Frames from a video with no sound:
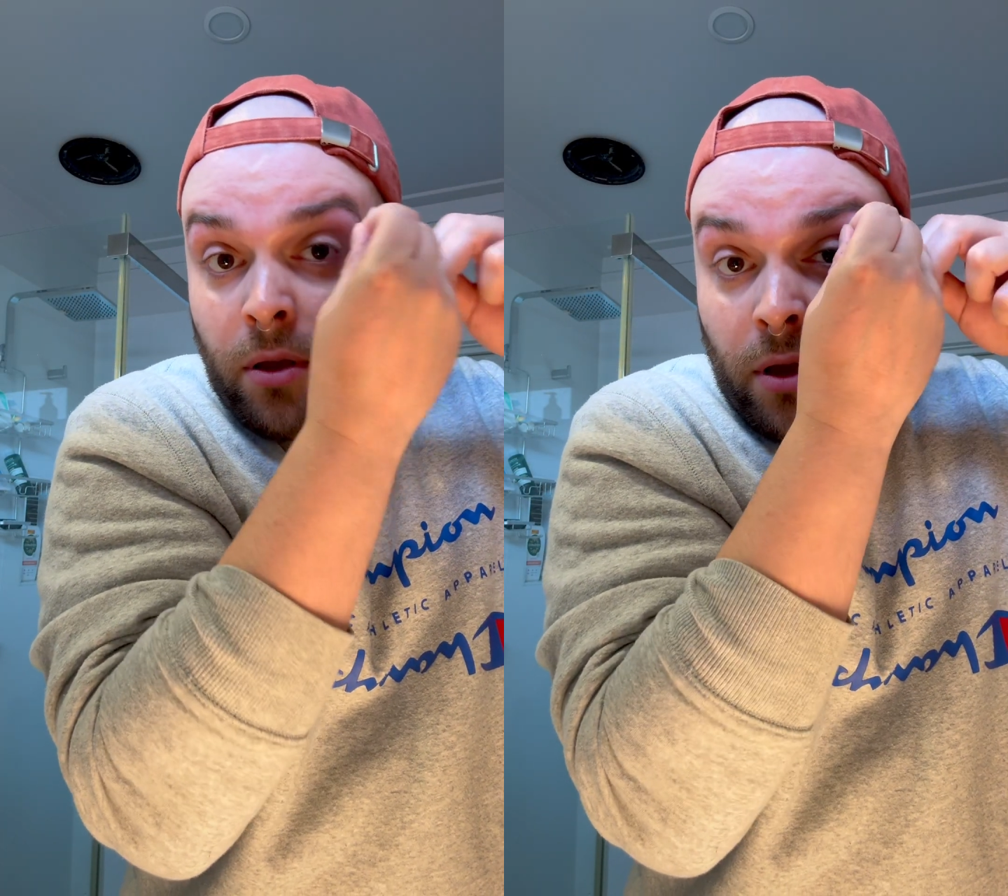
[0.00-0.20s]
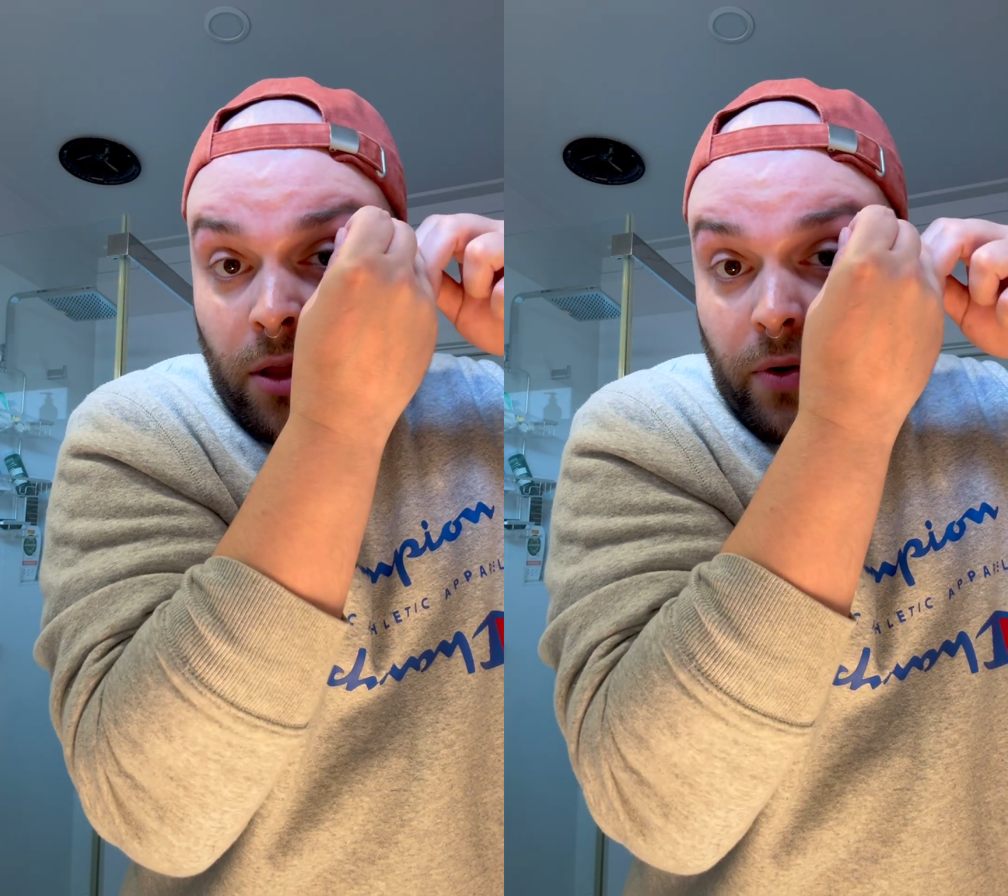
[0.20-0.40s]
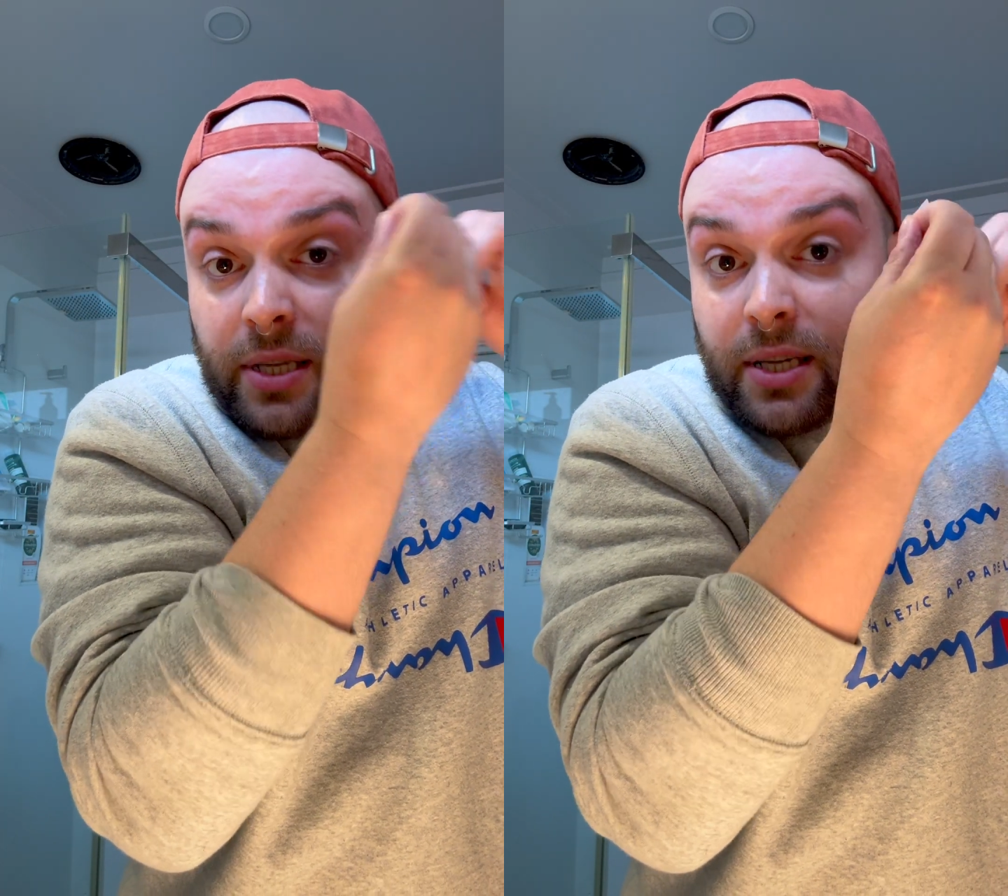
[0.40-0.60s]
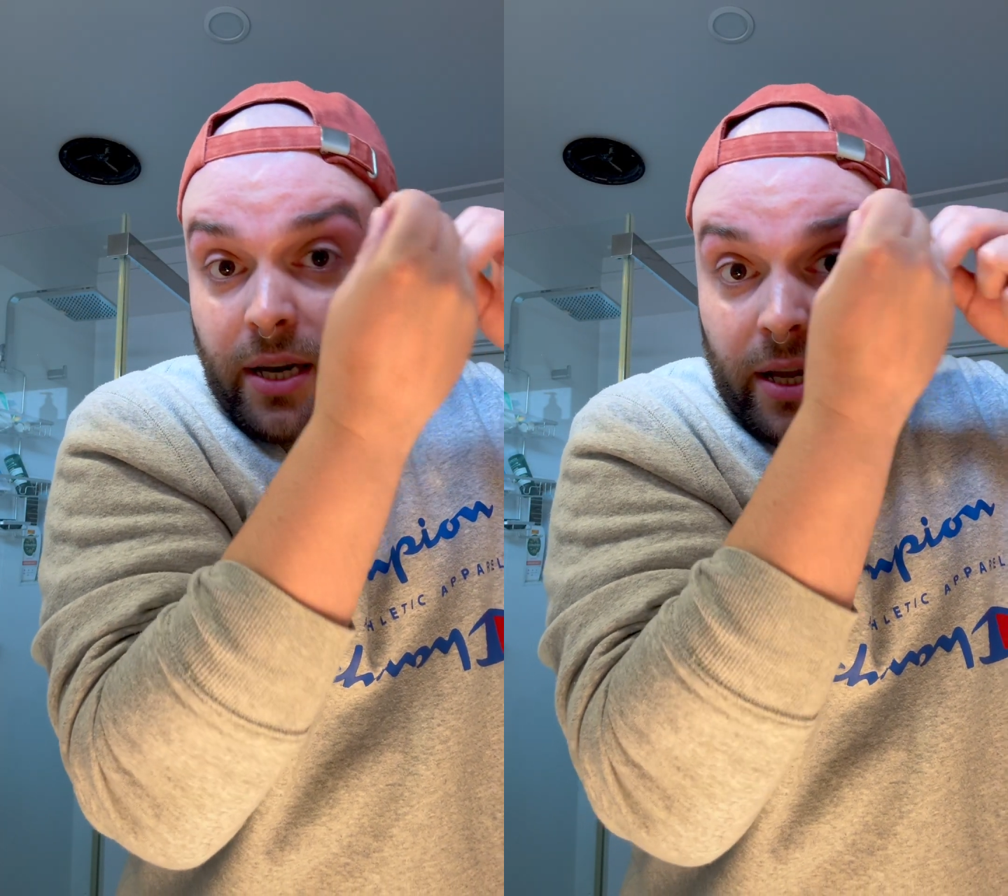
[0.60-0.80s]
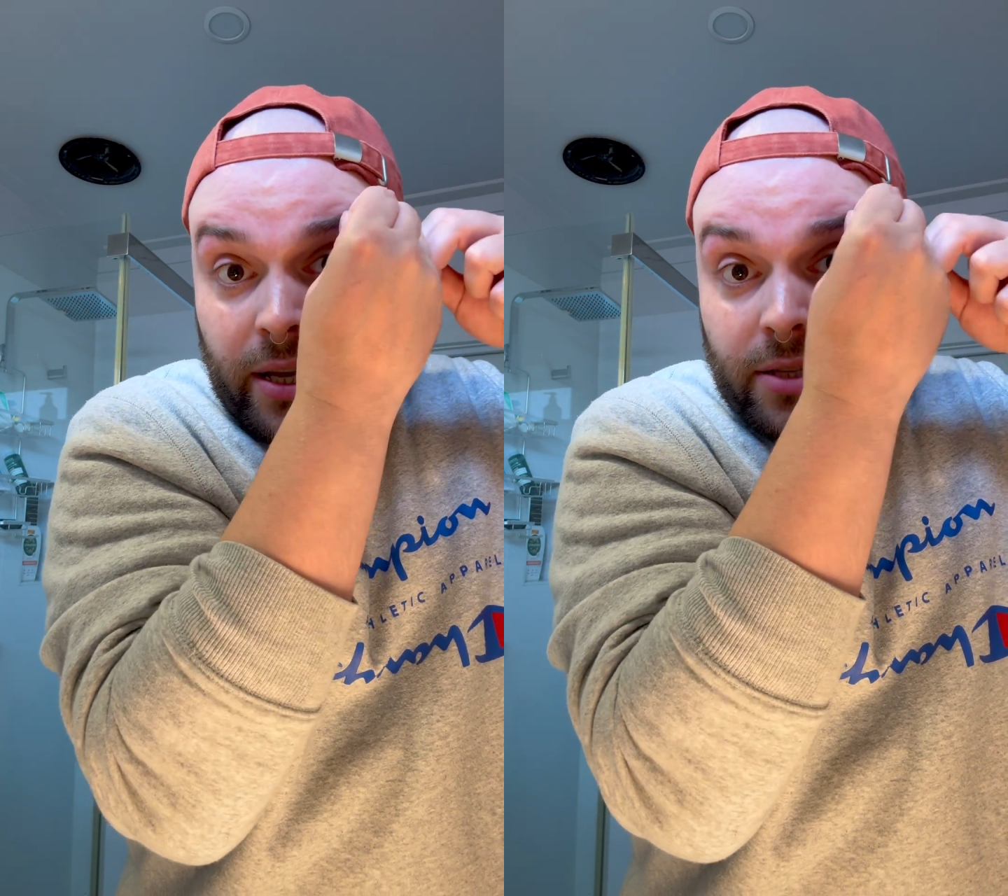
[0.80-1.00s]
Otherwise it
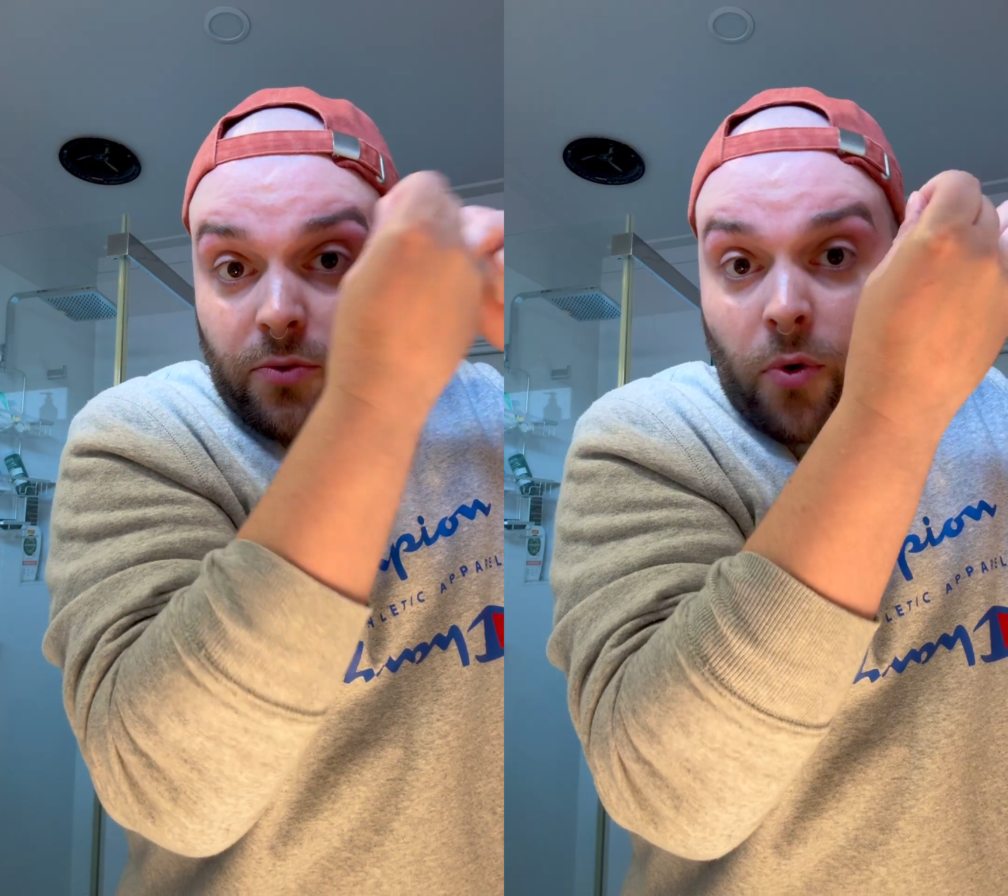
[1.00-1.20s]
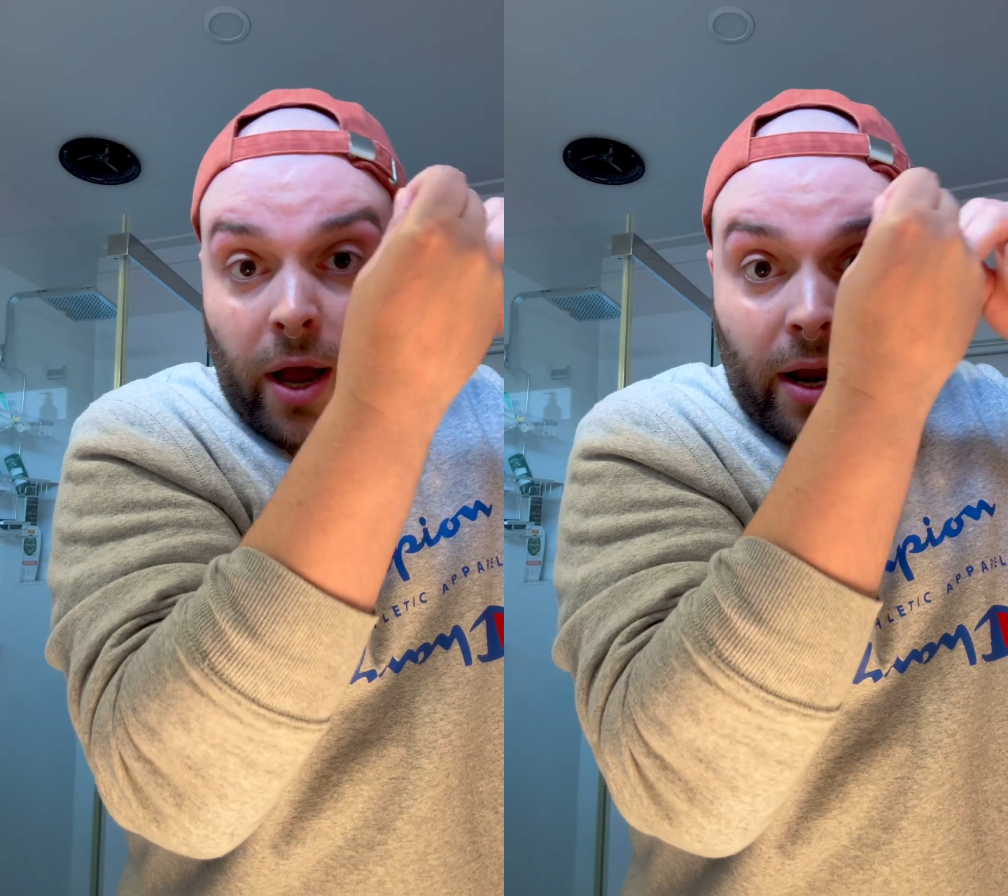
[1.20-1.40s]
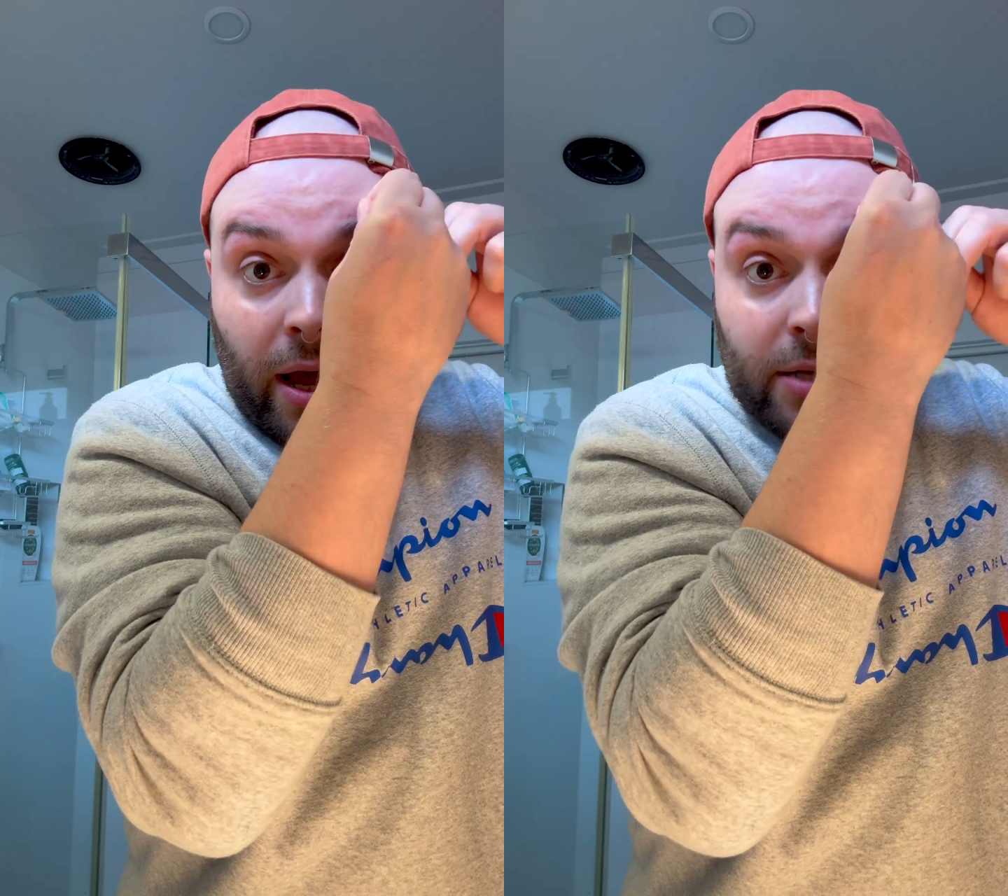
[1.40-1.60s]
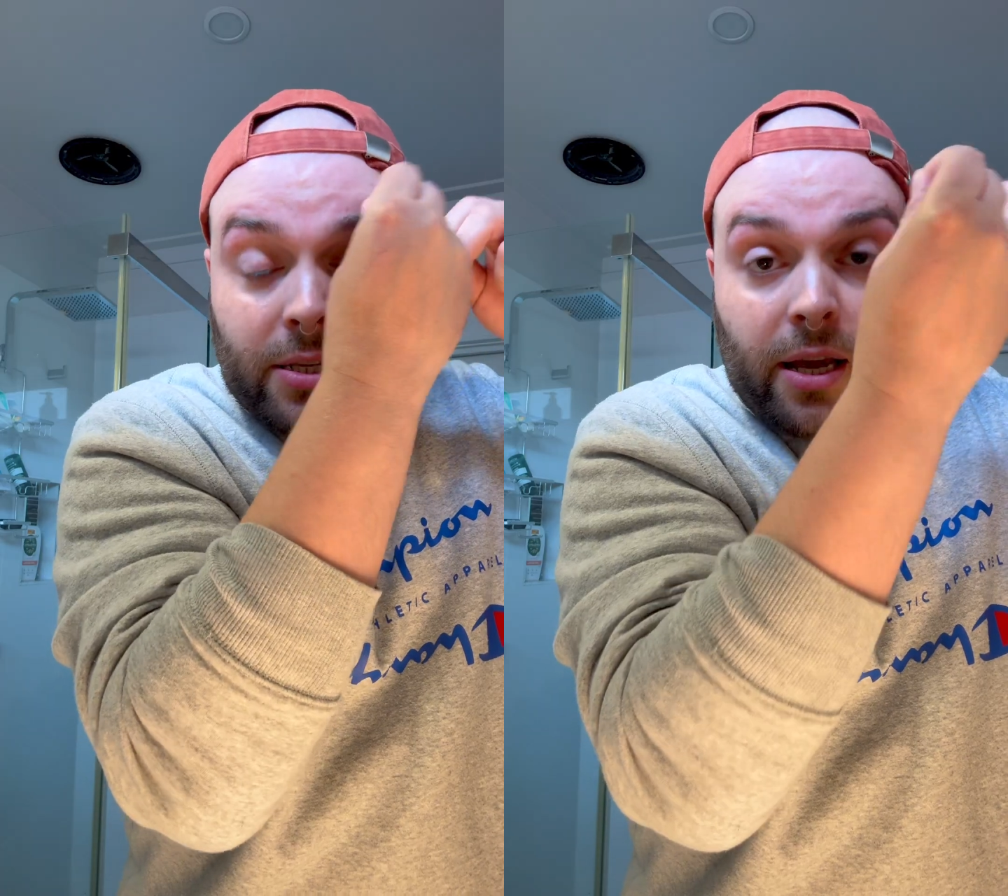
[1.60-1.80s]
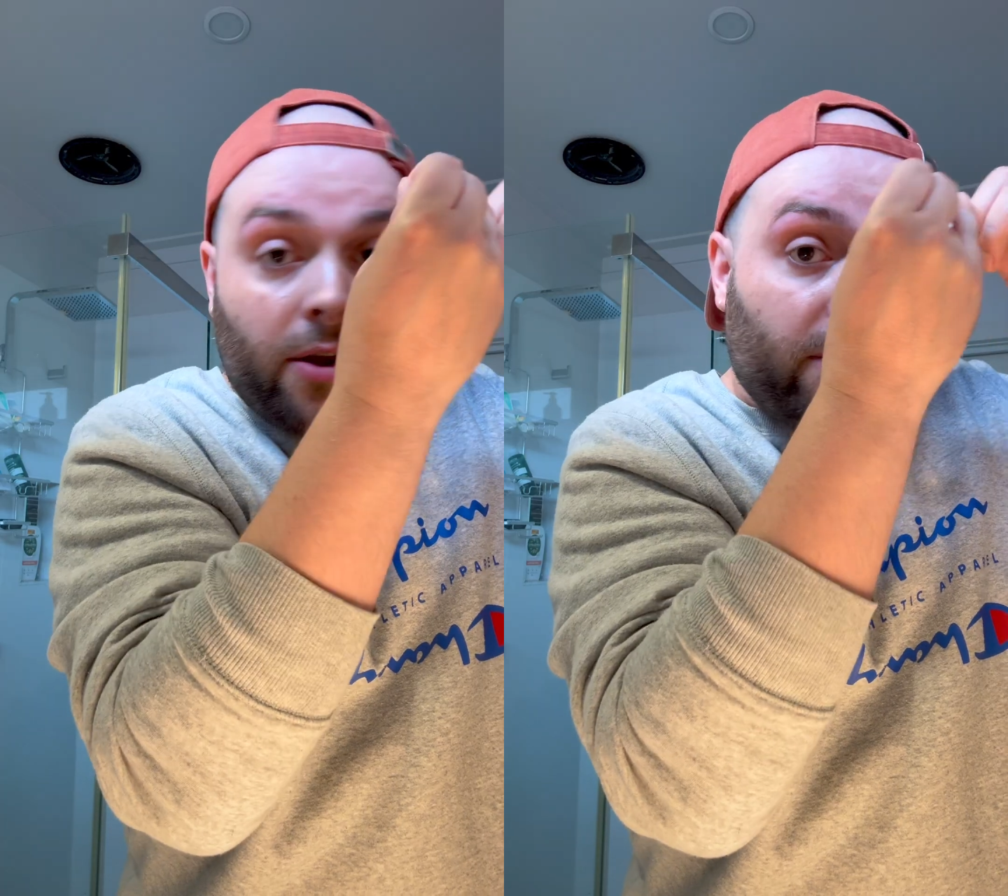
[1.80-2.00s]
is quite hard
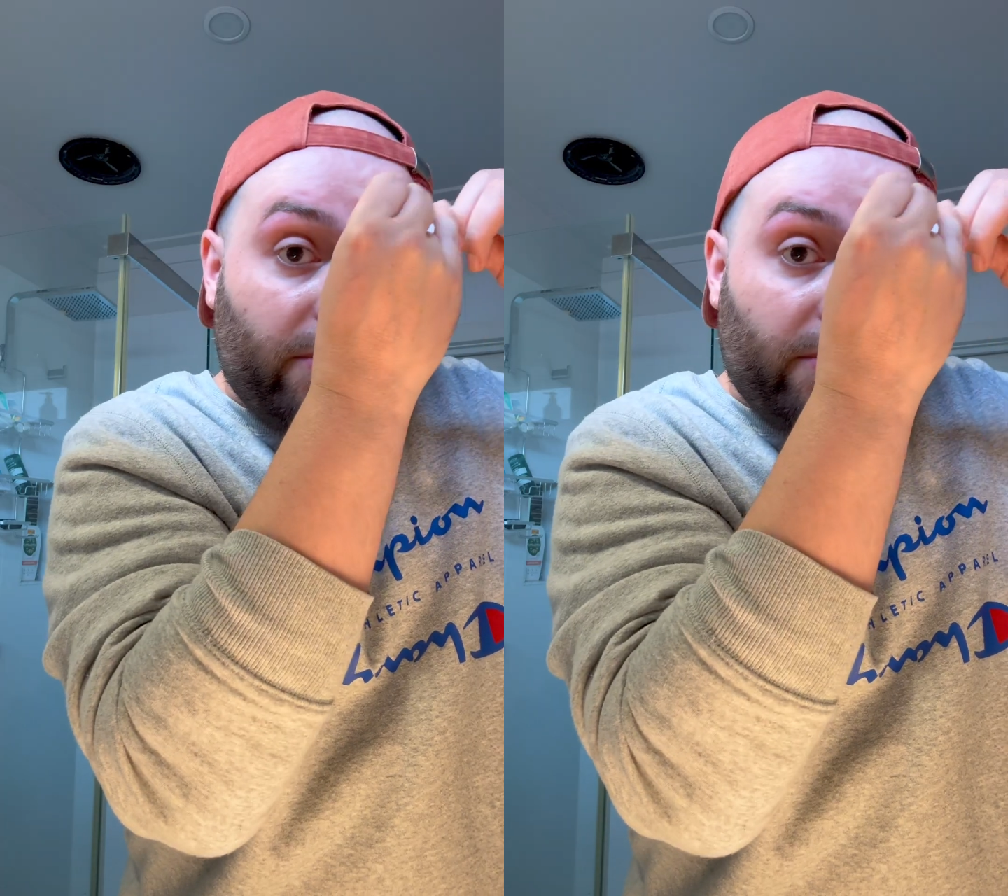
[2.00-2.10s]
to get off.